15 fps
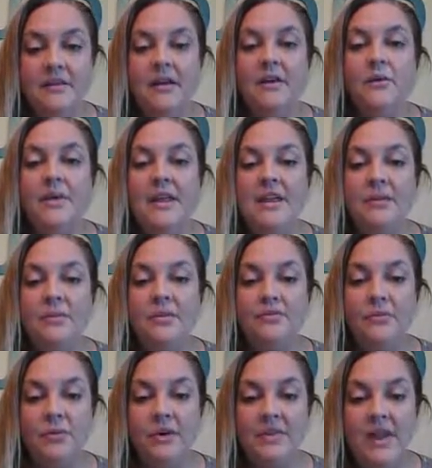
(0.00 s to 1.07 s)
We end up with
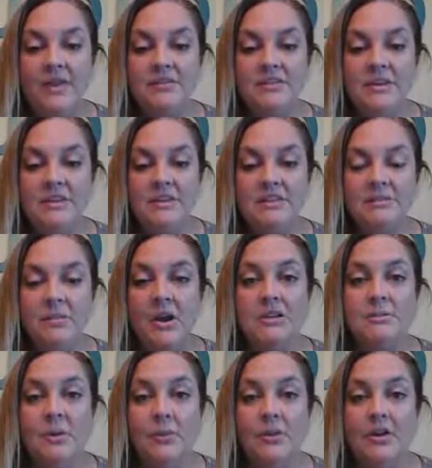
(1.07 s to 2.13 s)
4,000 in this
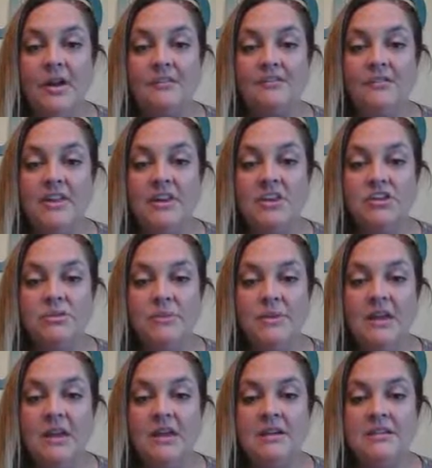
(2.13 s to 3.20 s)
box, but we're not finished
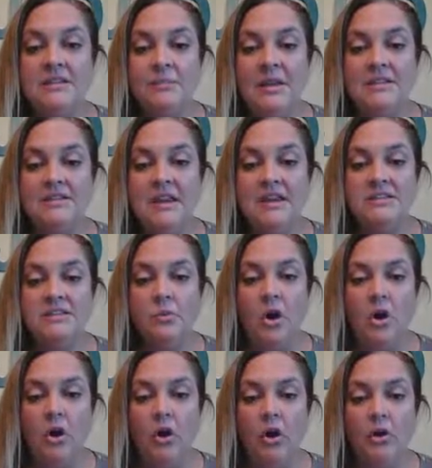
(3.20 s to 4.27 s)
because the peasant has to
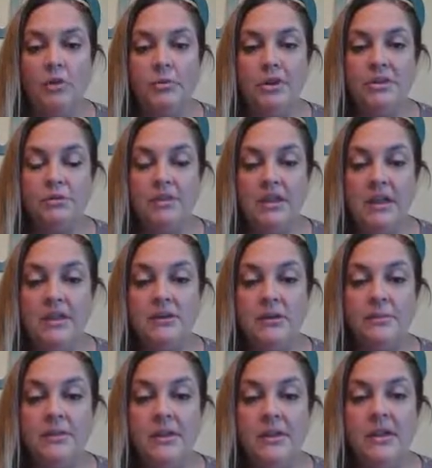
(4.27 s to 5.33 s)
walk all the way through the
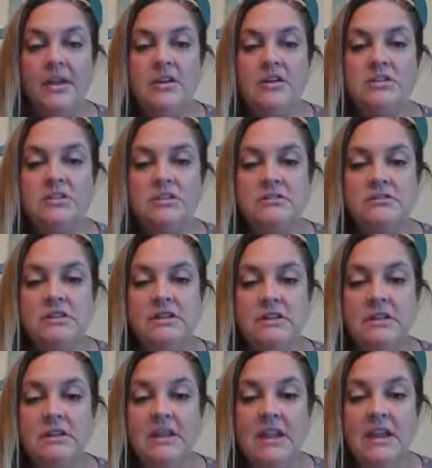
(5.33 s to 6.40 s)
kingdom. He just
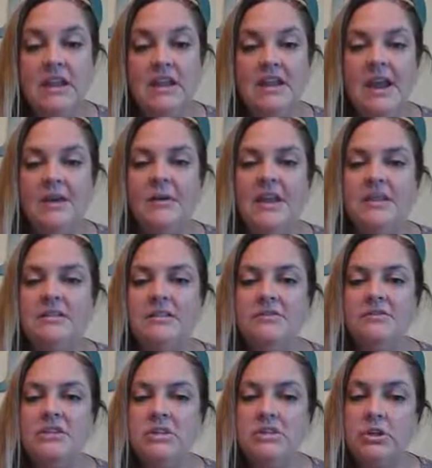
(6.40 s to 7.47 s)
visited the king. Now he has to
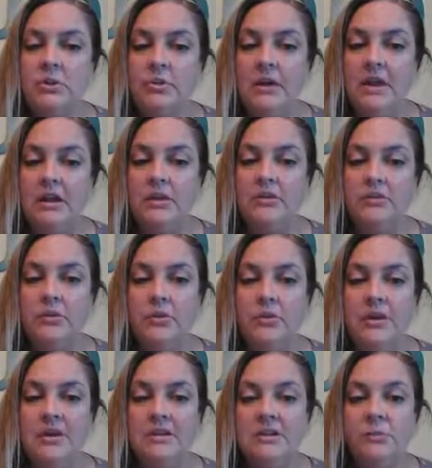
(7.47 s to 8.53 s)
visit the queen. The
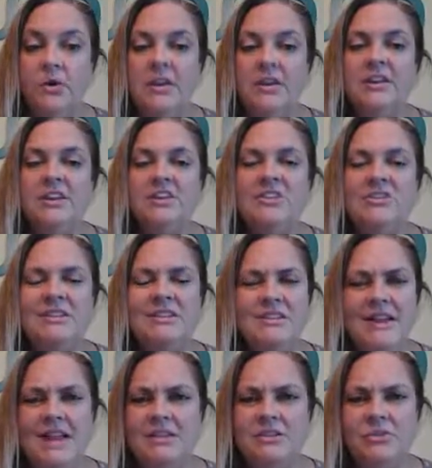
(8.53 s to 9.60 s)
queen is 1. She's
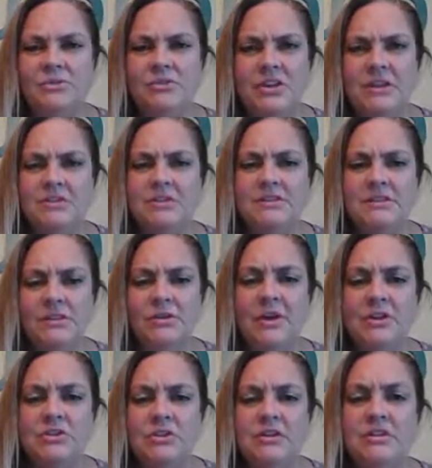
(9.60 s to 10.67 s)
not so generous and
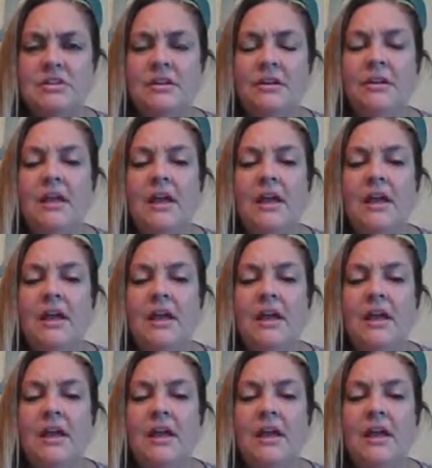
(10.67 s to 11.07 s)
gracious.